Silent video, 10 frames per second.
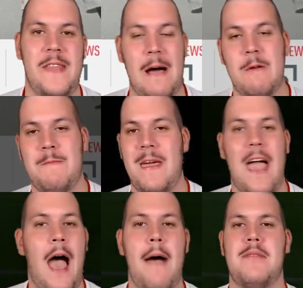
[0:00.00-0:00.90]
That would be
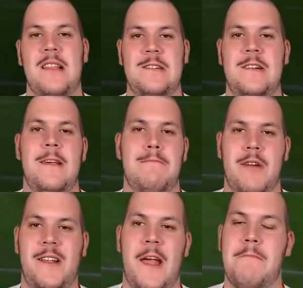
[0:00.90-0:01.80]
absolutely
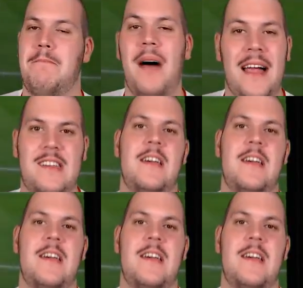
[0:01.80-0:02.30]
brilliant. But